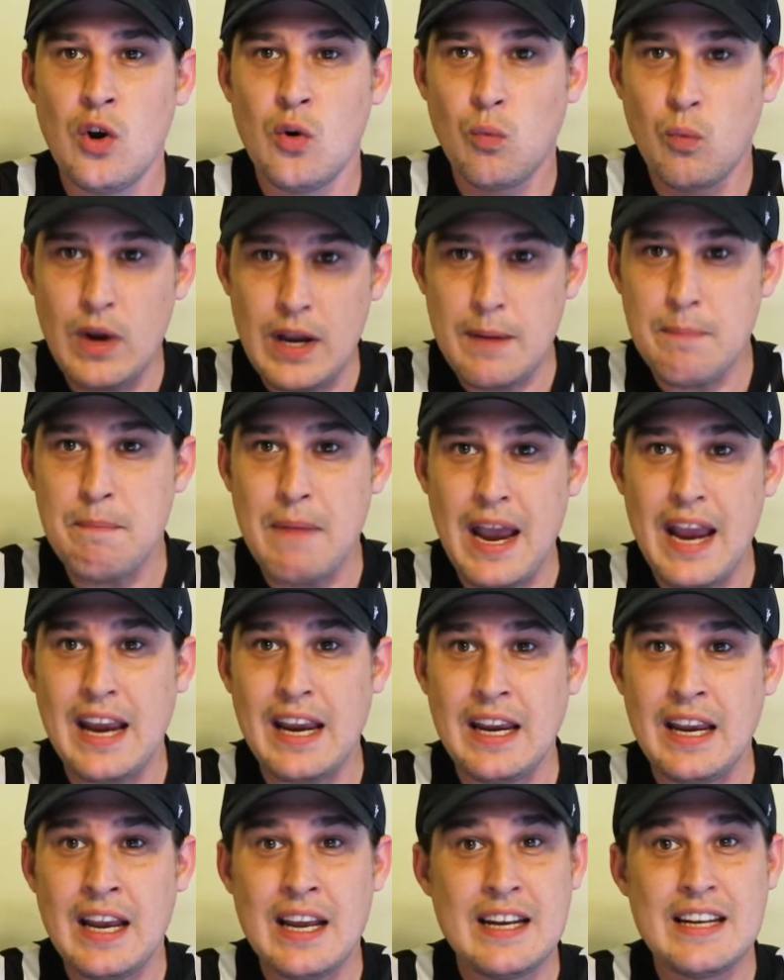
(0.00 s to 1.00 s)
We
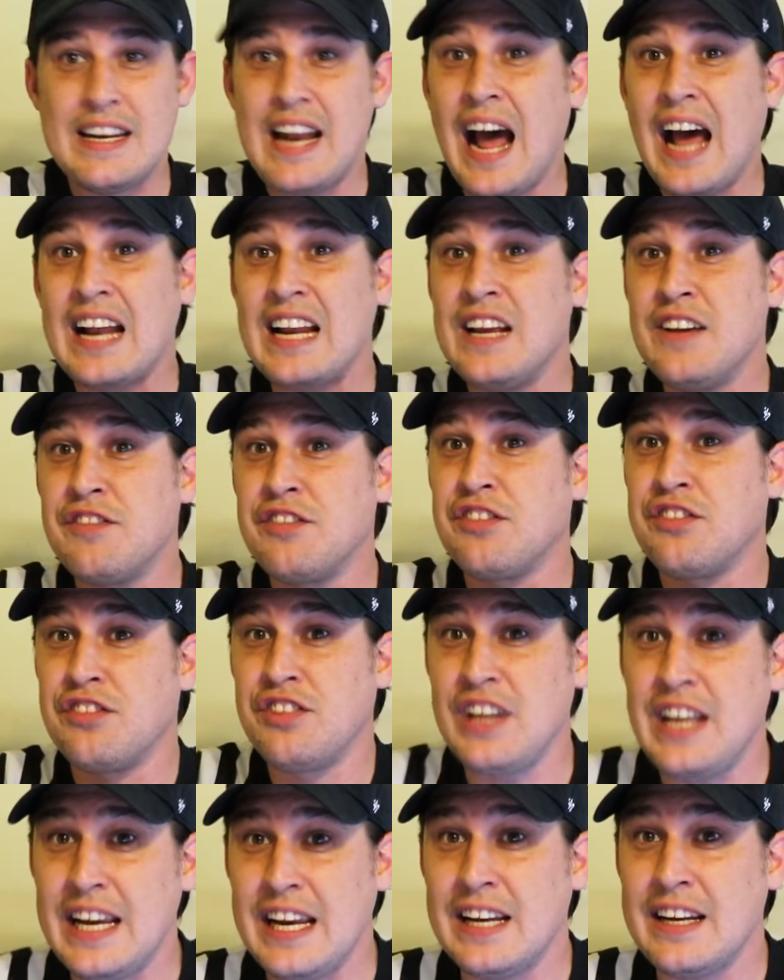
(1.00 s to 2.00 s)
may not have
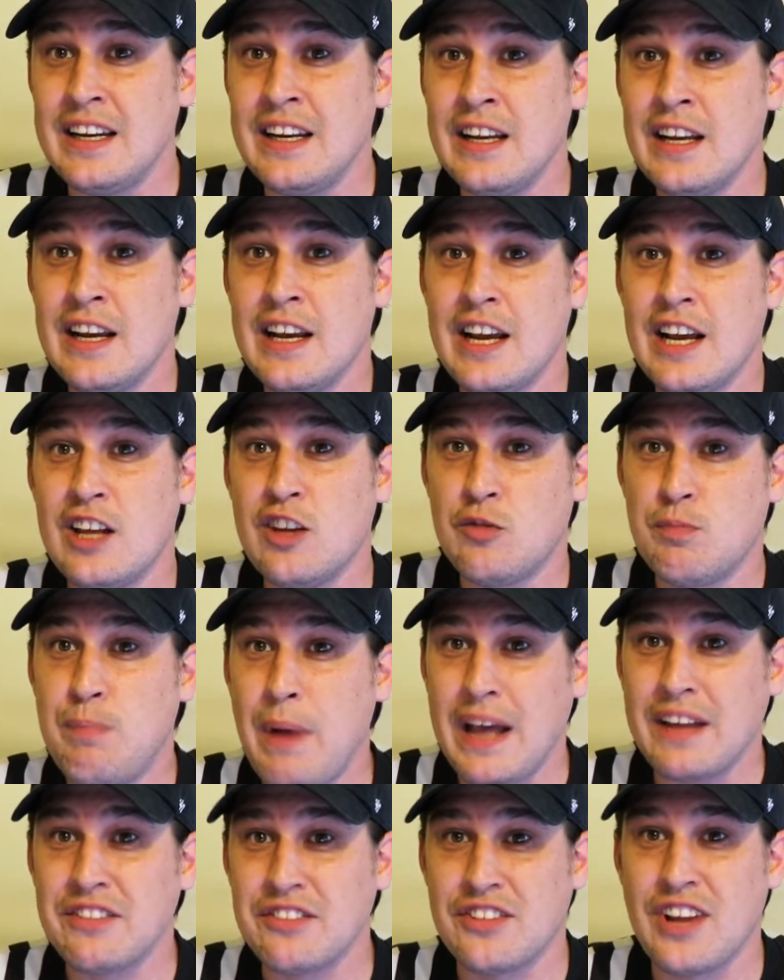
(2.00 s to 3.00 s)
seen his
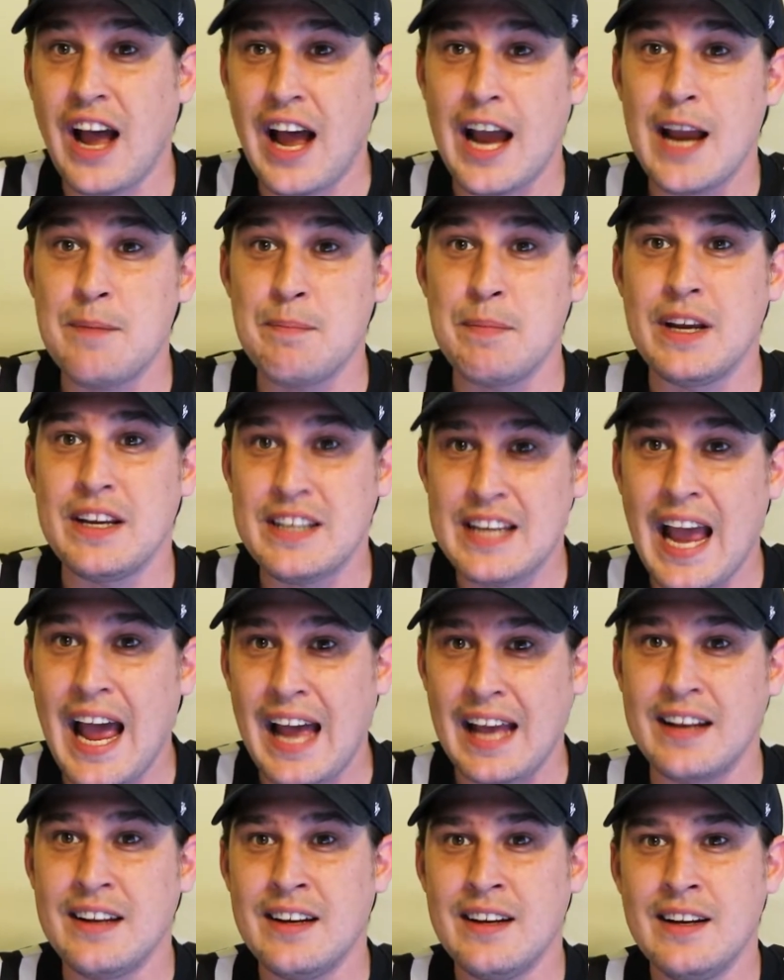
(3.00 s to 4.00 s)
best time
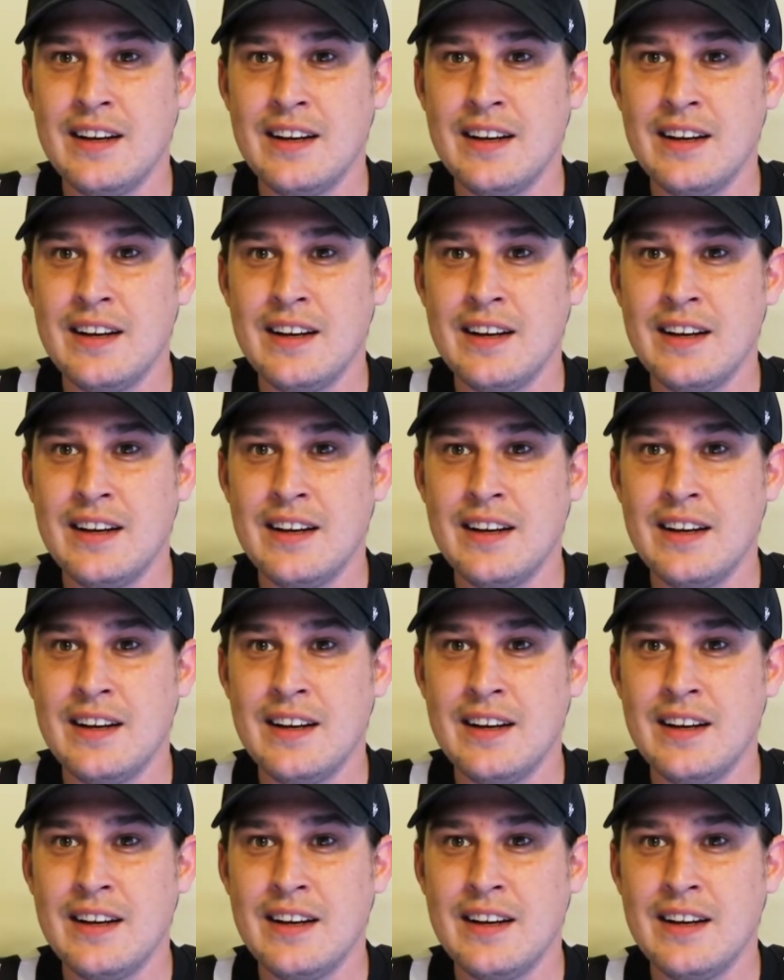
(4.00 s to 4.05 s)
yet.